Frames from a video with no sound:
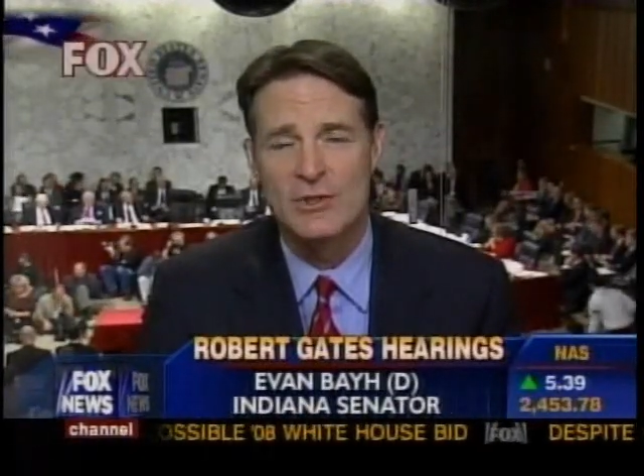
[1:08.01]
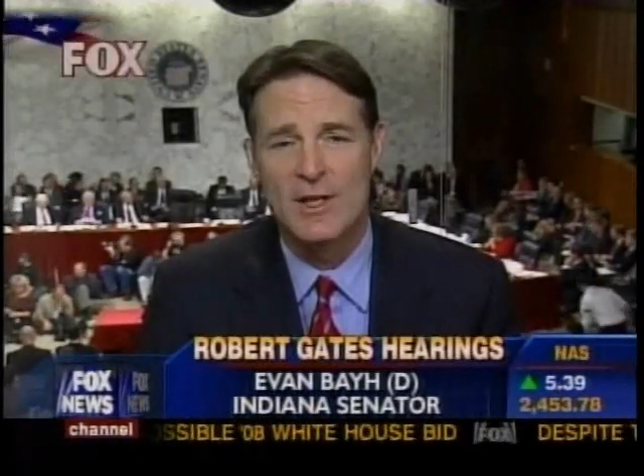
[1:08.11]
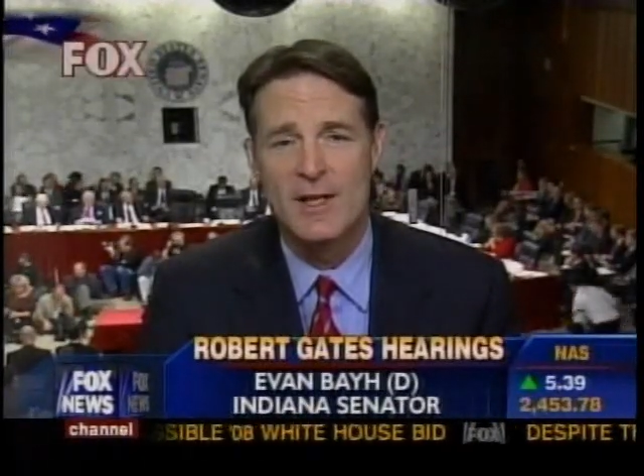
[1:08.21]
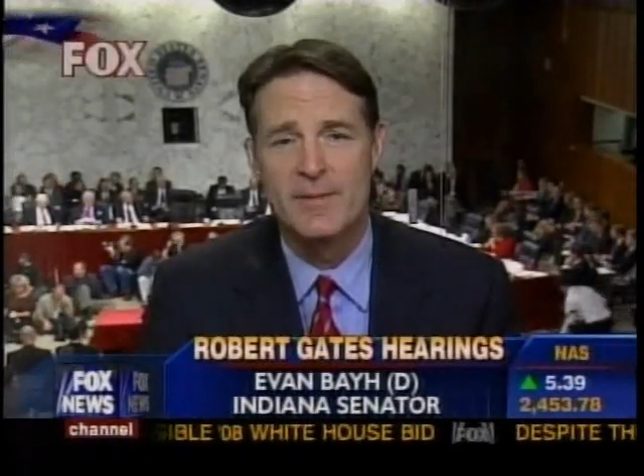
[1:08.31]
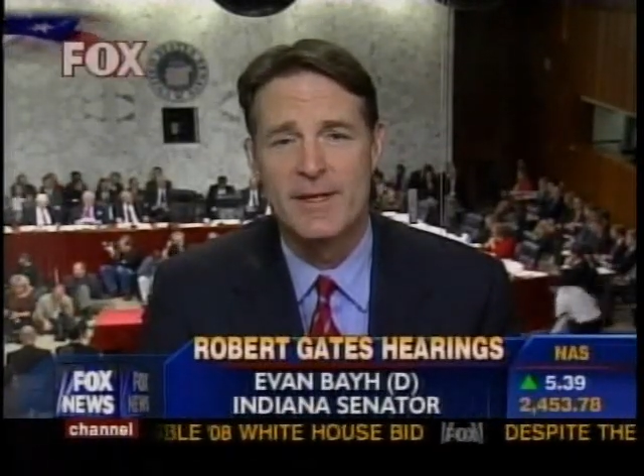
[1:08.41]

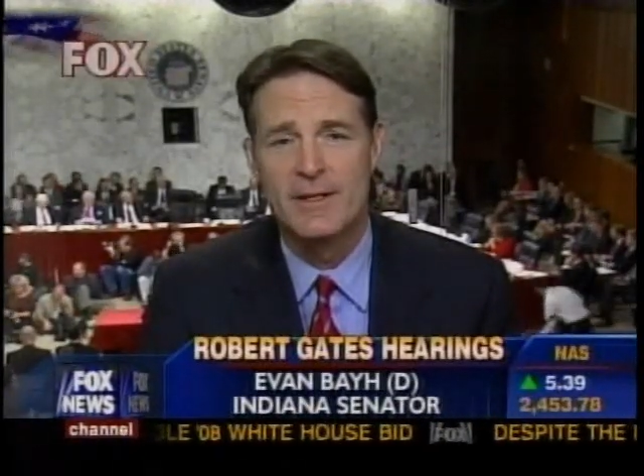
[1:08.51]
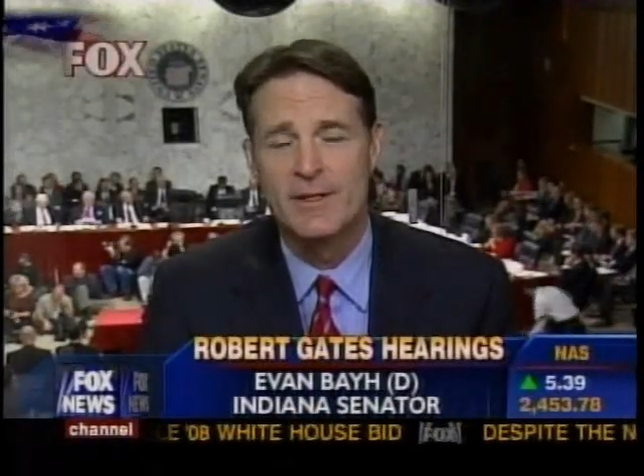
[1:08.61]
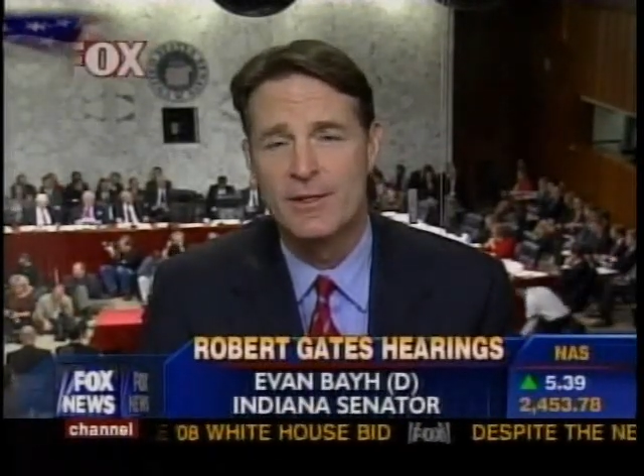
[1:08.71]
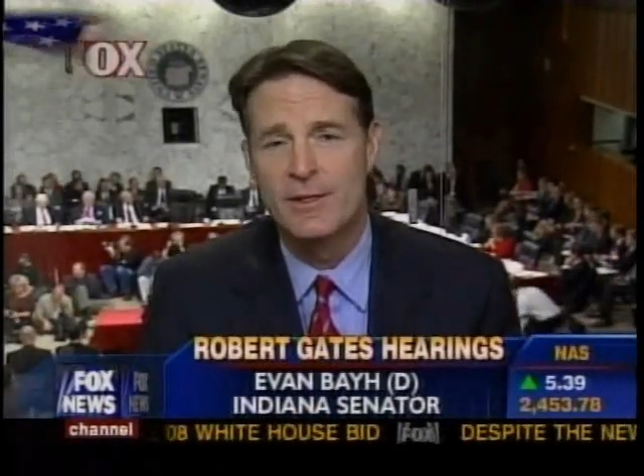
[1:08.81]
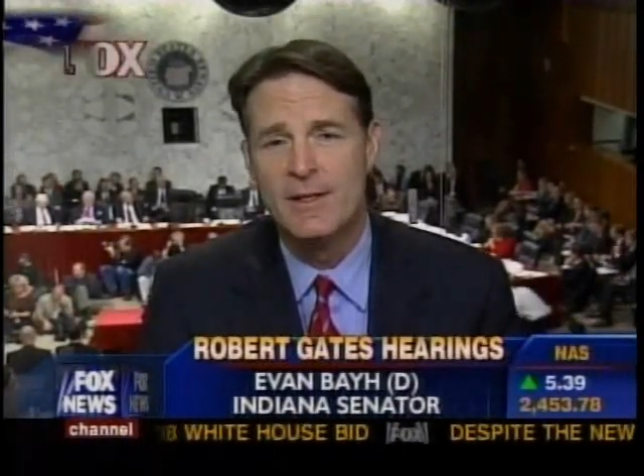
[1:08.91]
Islam
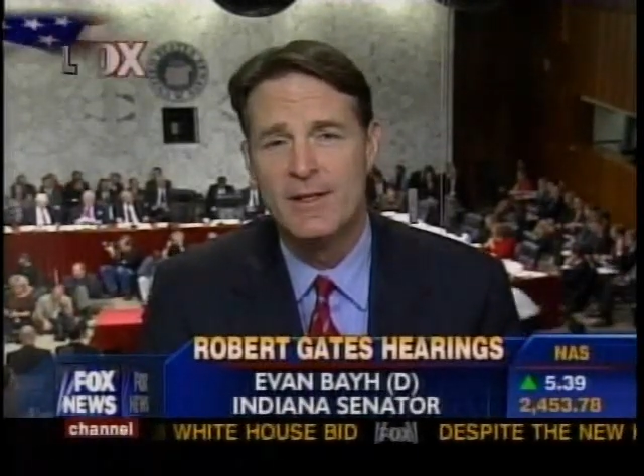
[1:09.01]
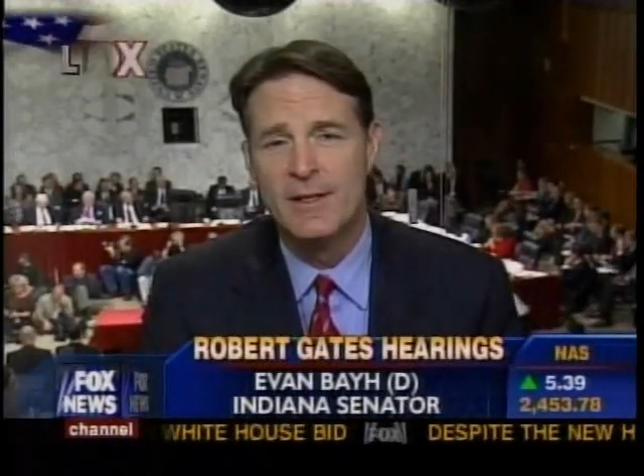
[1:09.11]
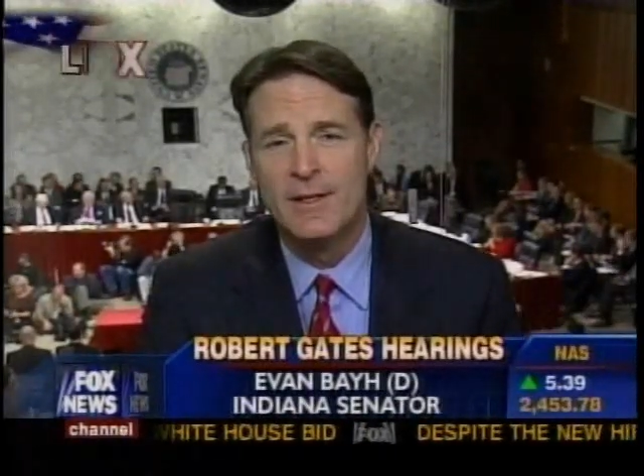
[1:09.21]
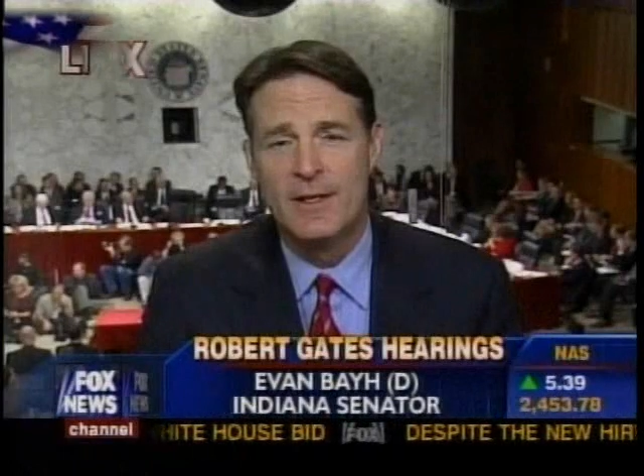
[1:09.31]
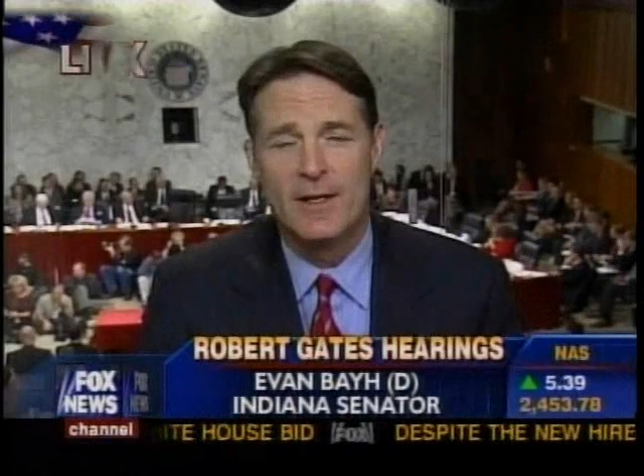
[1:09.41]
and
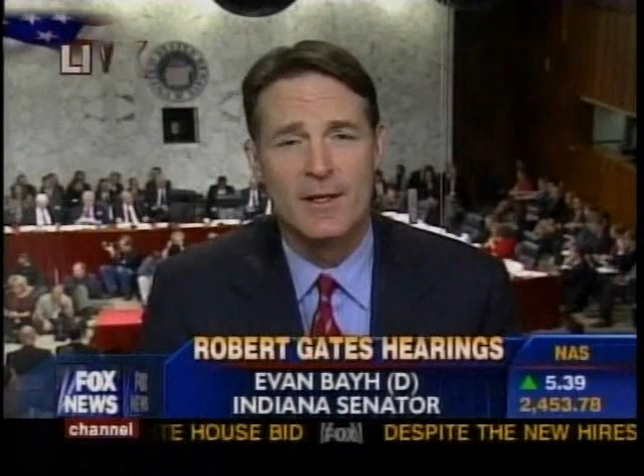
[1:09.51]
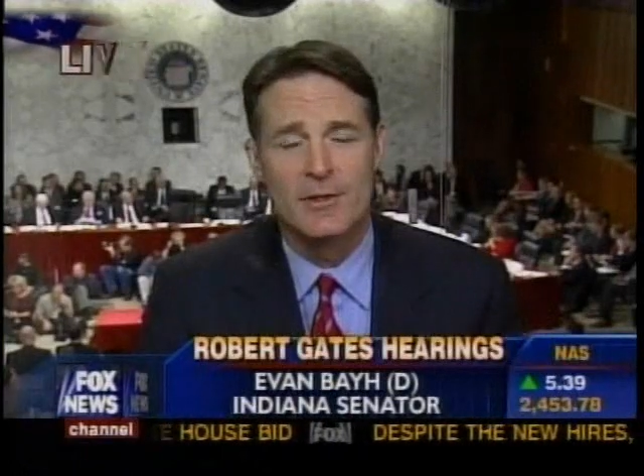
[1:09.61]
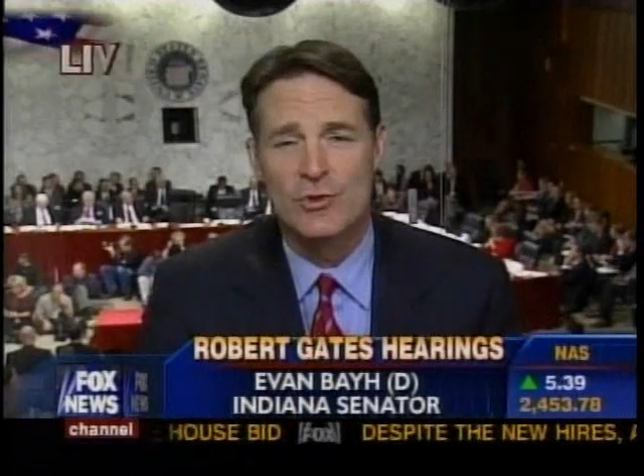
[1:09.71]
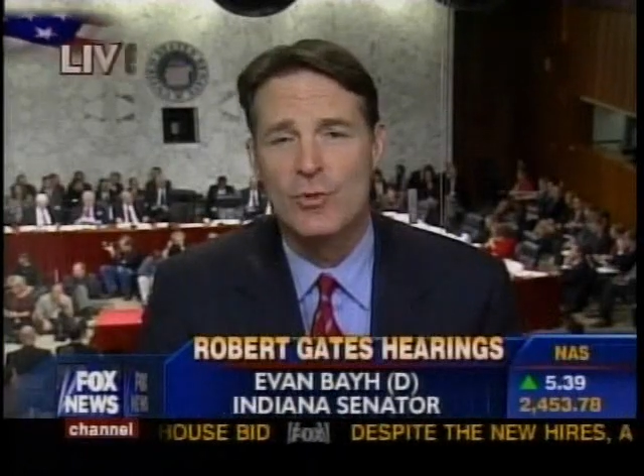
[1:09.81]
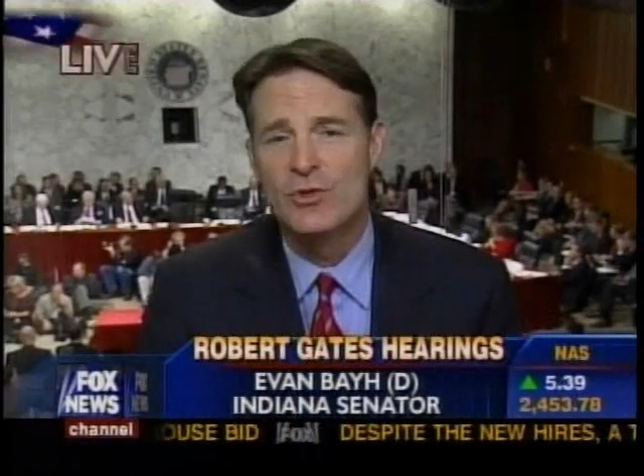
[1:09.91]

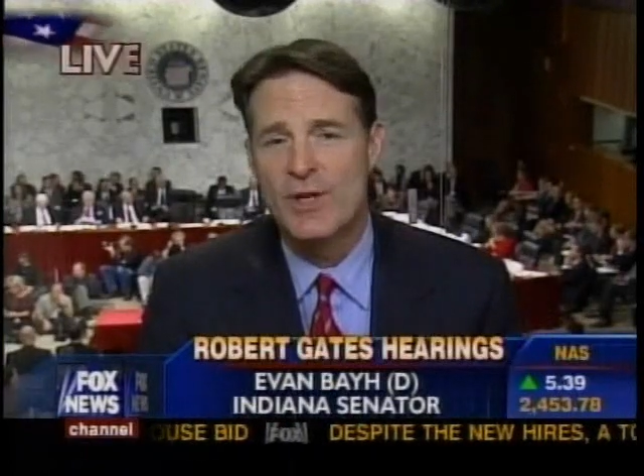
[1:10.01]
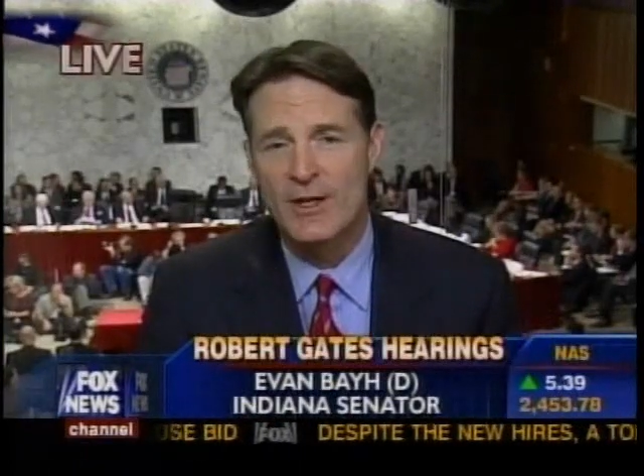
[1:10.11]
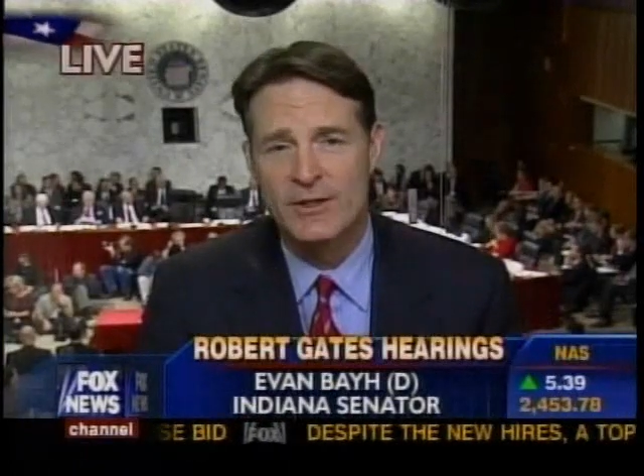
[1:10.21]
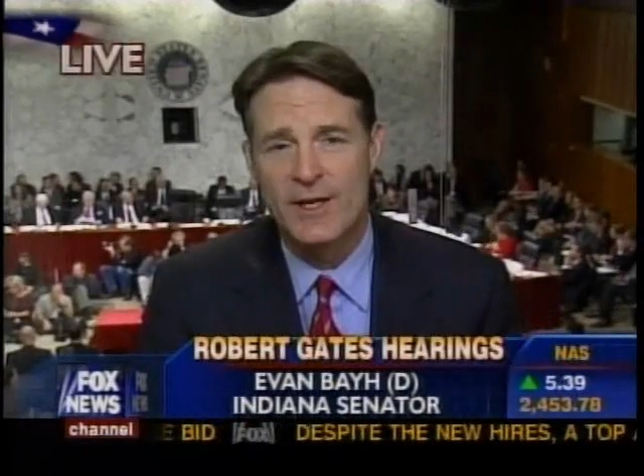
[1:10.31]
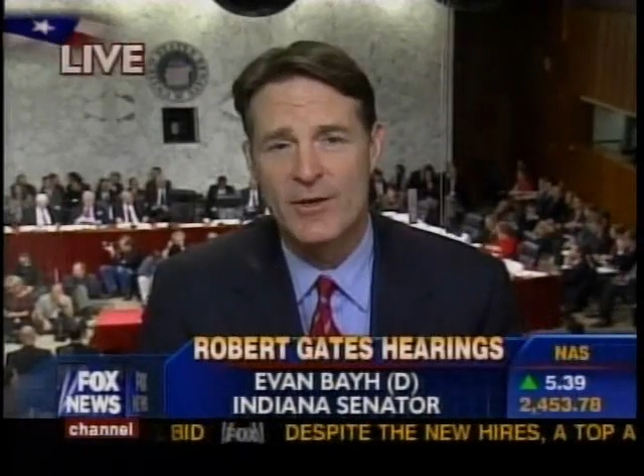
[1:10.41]

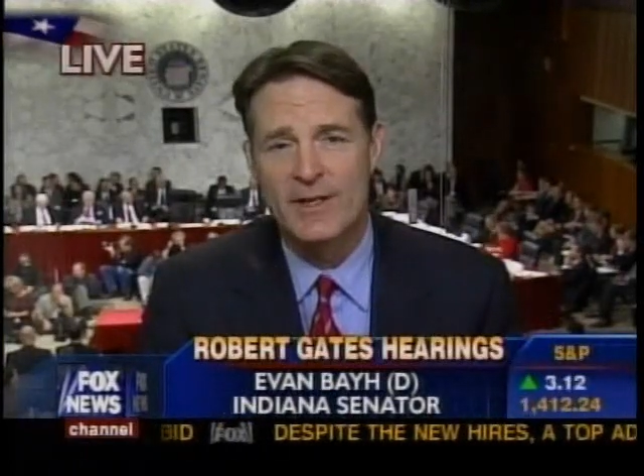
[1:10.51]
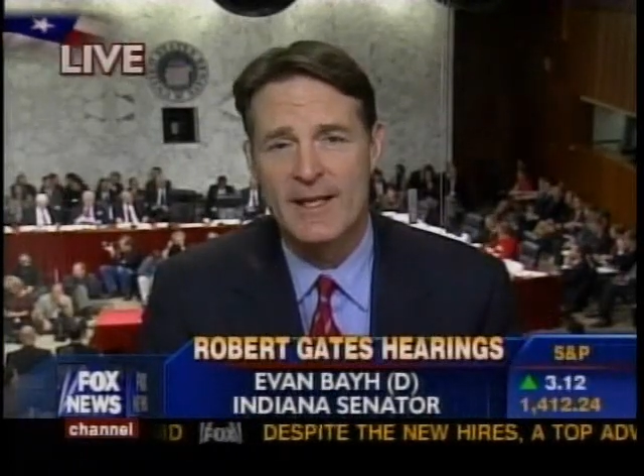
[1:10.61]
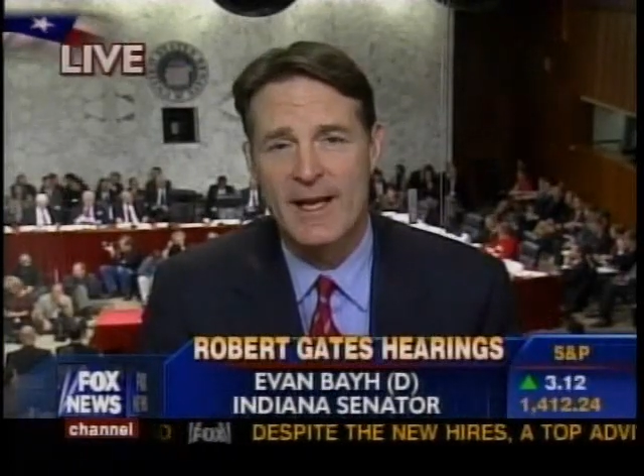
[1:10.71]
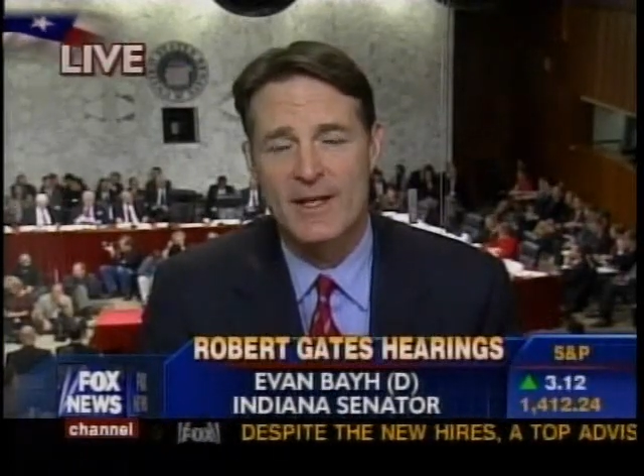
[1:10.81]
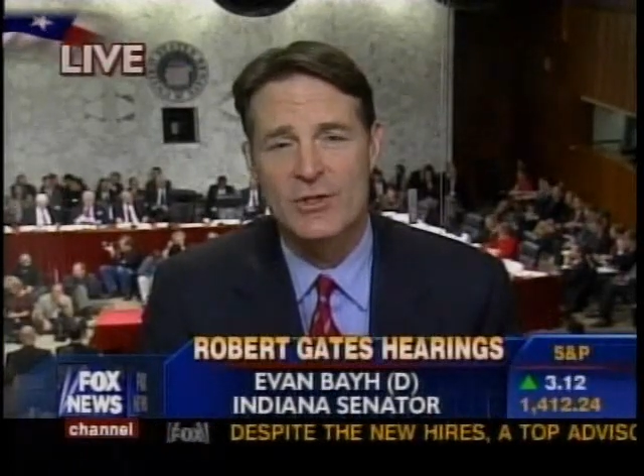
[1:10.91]
suicidal terror
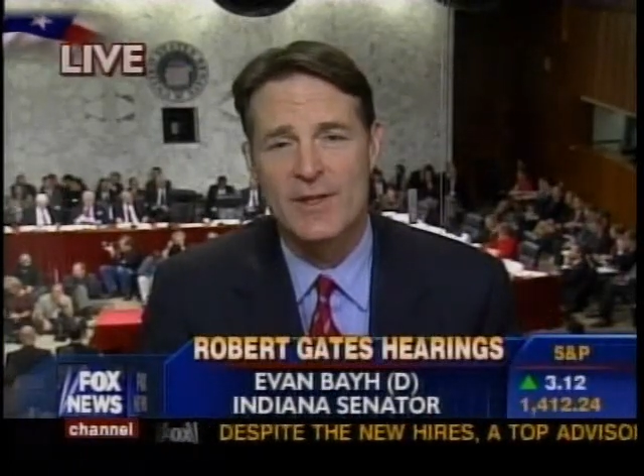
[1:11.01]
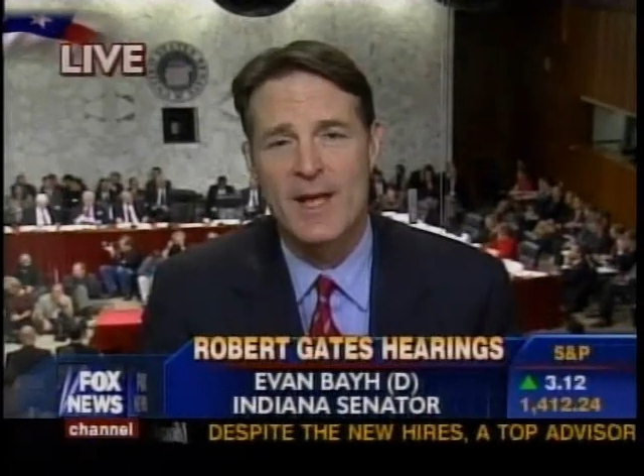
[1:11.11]
attacks.